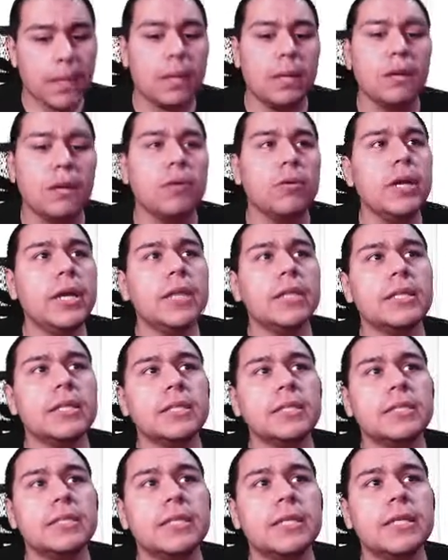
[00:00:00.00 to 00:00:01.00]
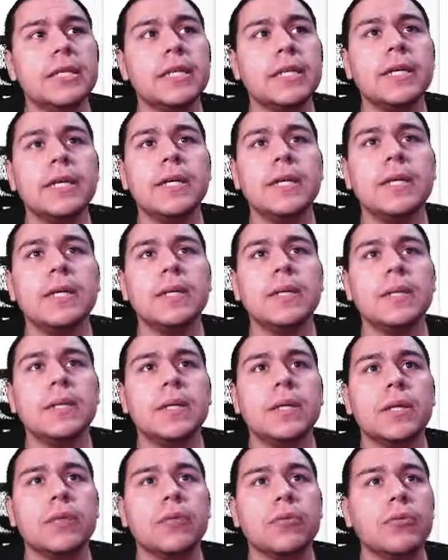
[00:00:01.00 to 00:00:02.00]
All right, let's see.
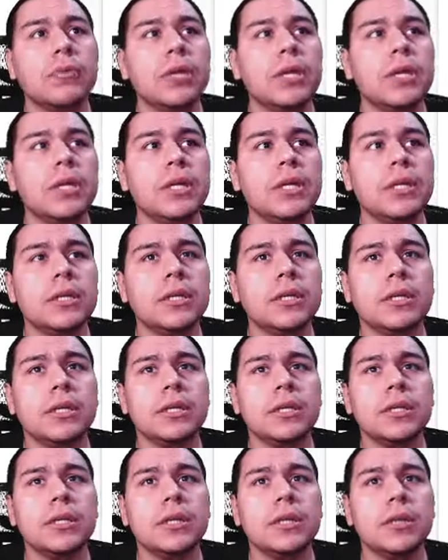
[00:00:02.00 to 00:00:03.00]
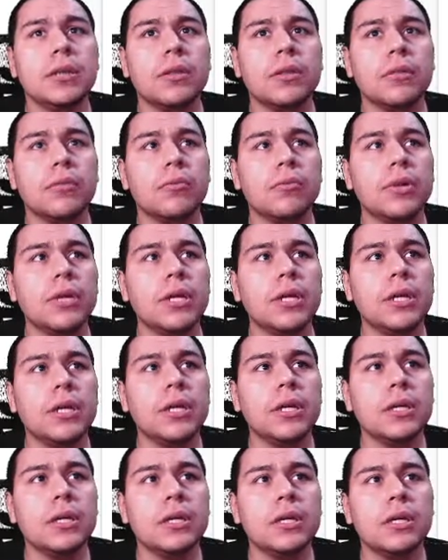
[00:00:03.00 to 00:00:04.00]
3, 3,
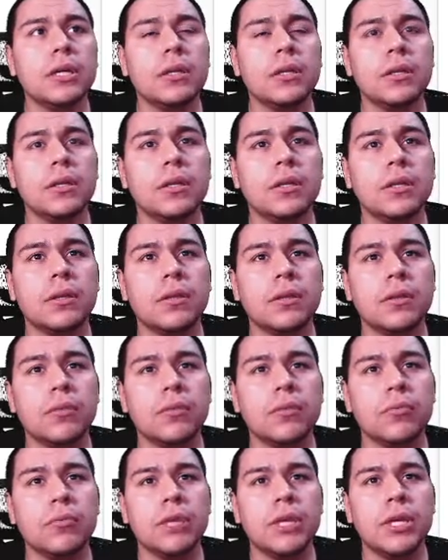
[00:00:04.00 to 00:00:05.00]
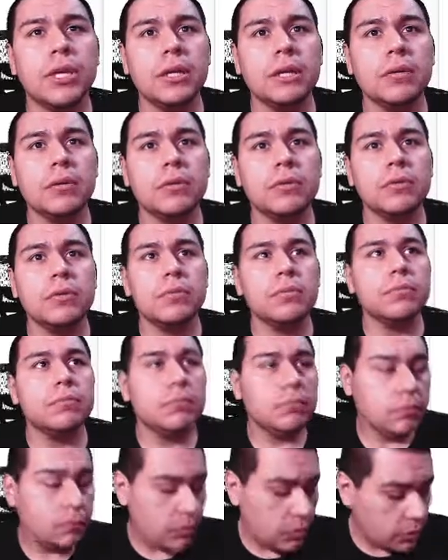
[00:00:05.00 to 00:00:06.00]
3. Oh,
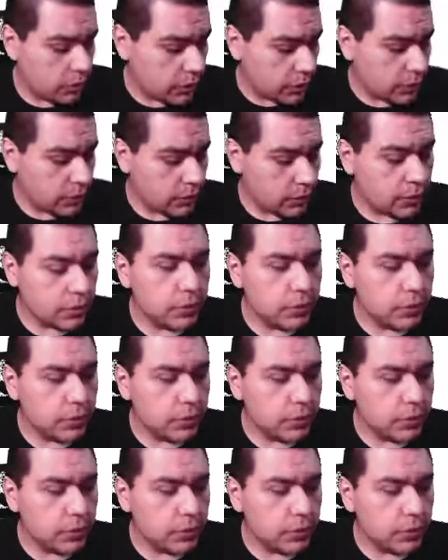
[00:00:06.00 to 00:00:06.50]
hold on.